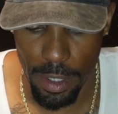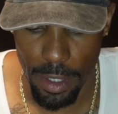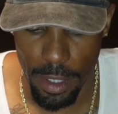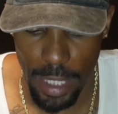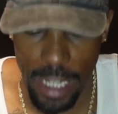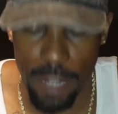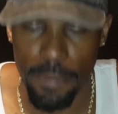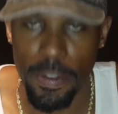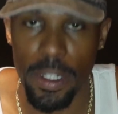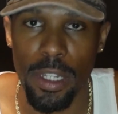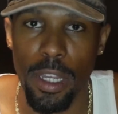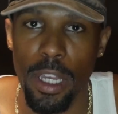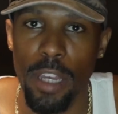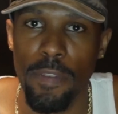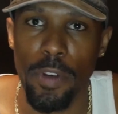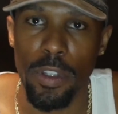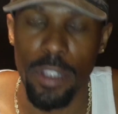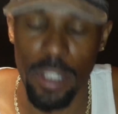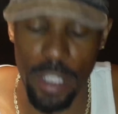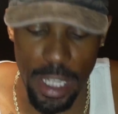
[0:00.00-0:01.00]
like
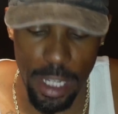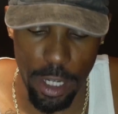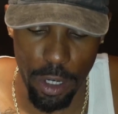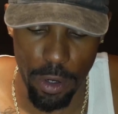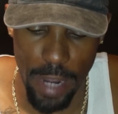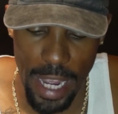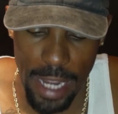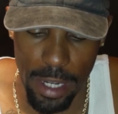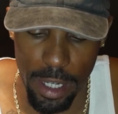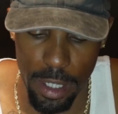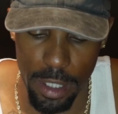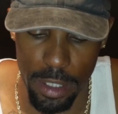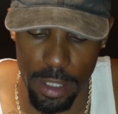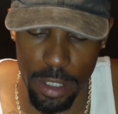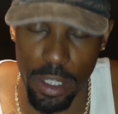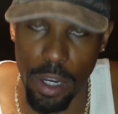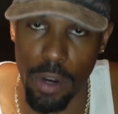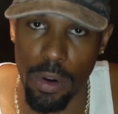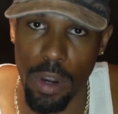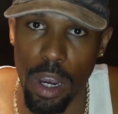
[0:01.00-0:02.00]
if a chick crack a
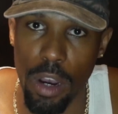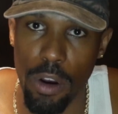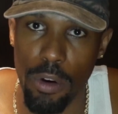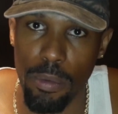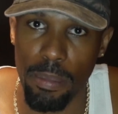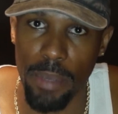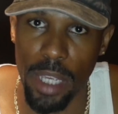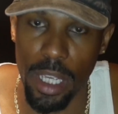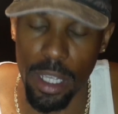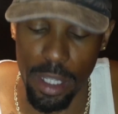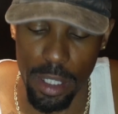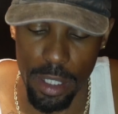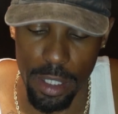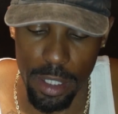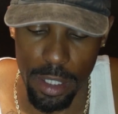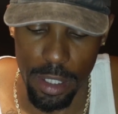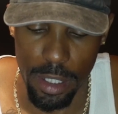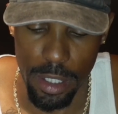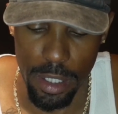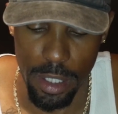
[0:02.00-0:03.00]
joke on me
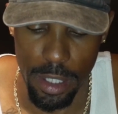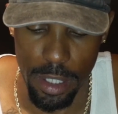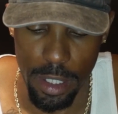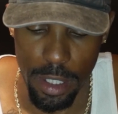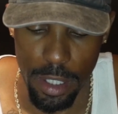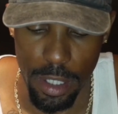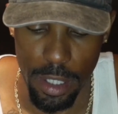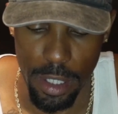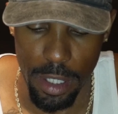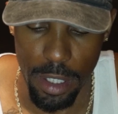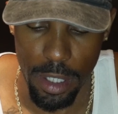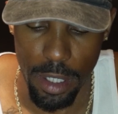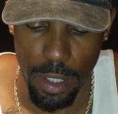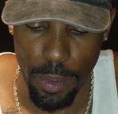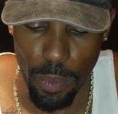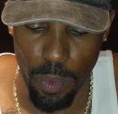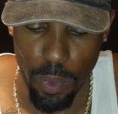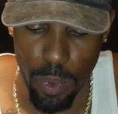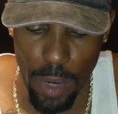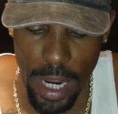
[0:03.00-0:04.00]

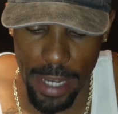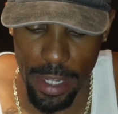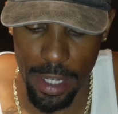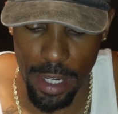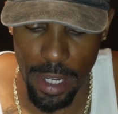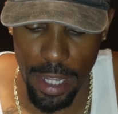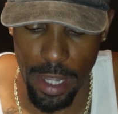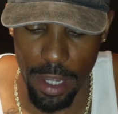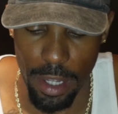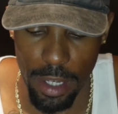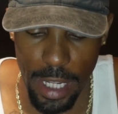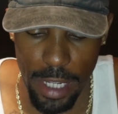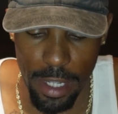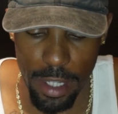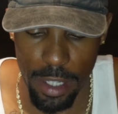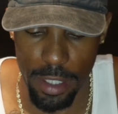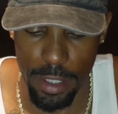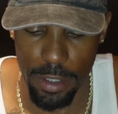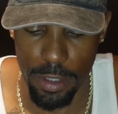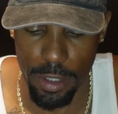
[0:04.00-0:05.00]
right now, like,
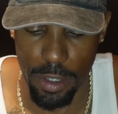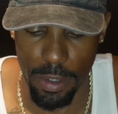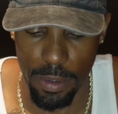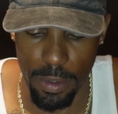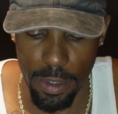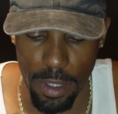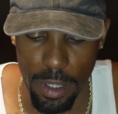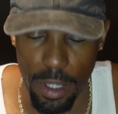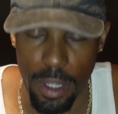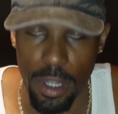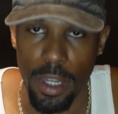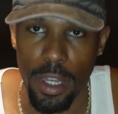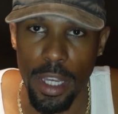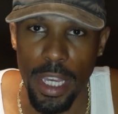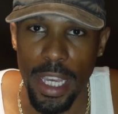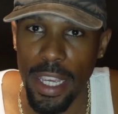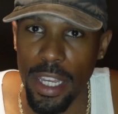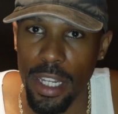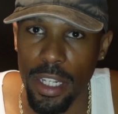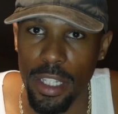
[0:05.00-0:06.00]
you know,
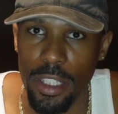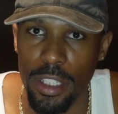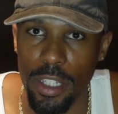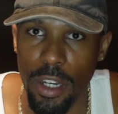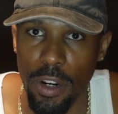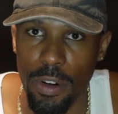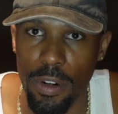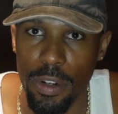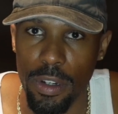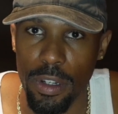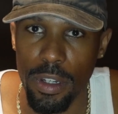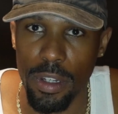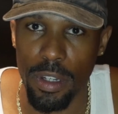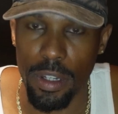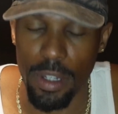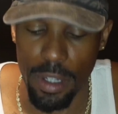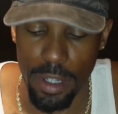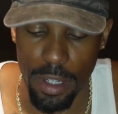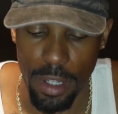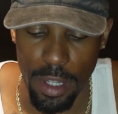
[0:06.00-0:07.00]
any joke,
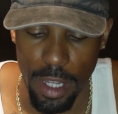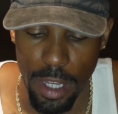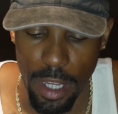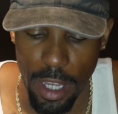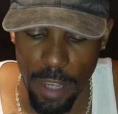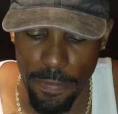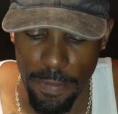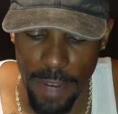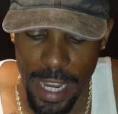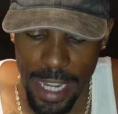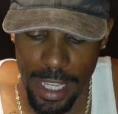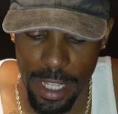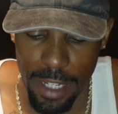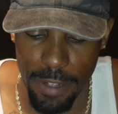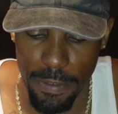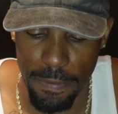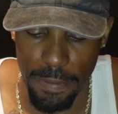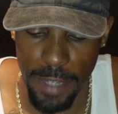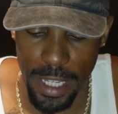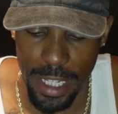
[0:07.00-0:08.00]
if I get
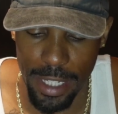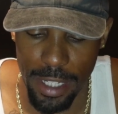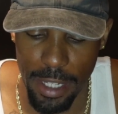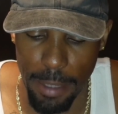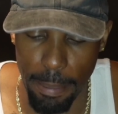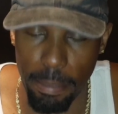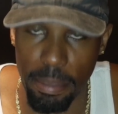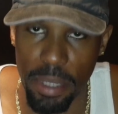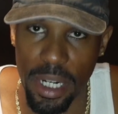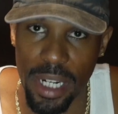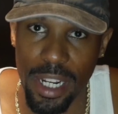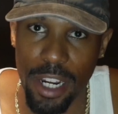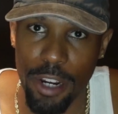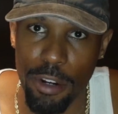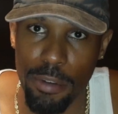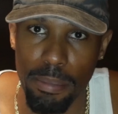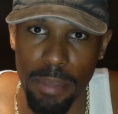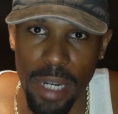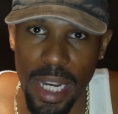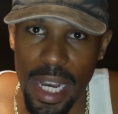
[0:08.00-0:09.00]
offended and
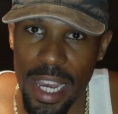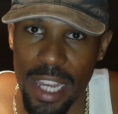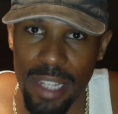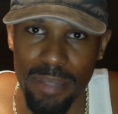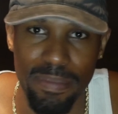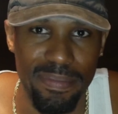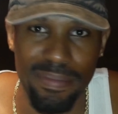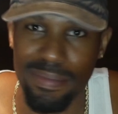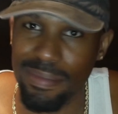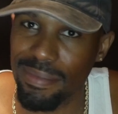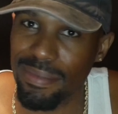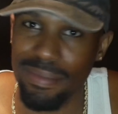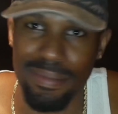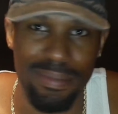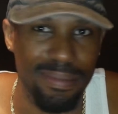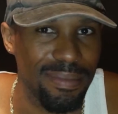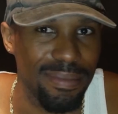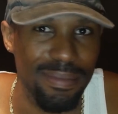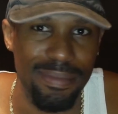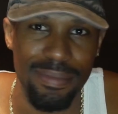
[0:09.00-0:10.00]
butthurt by it,
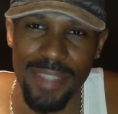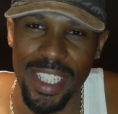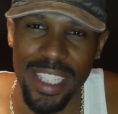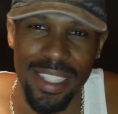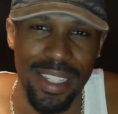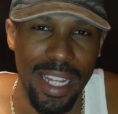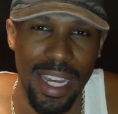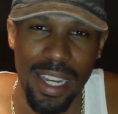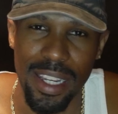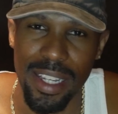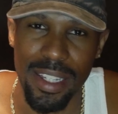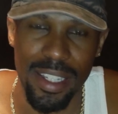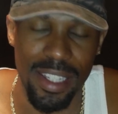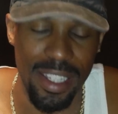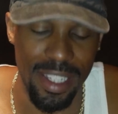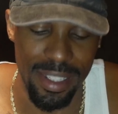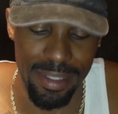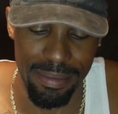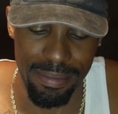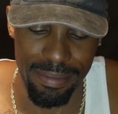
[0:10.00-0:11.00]
not
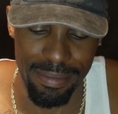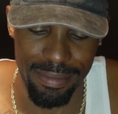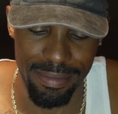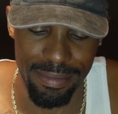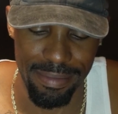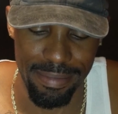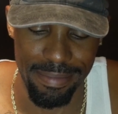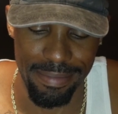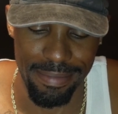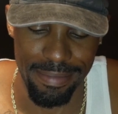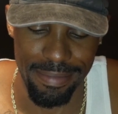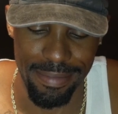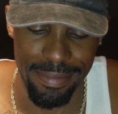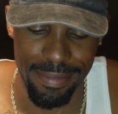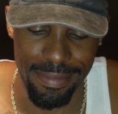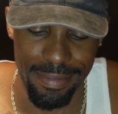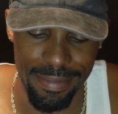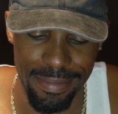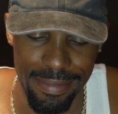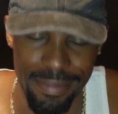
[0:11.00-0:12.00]
good.
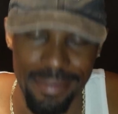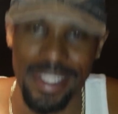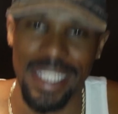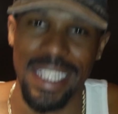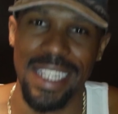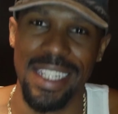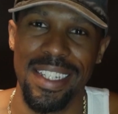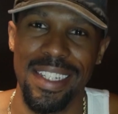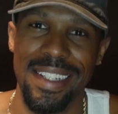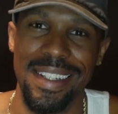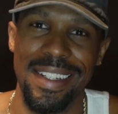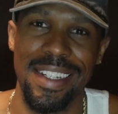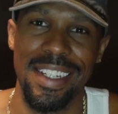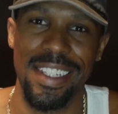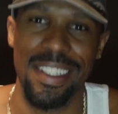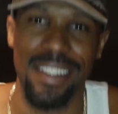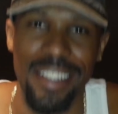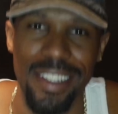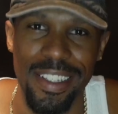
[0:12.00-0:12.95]
Not good.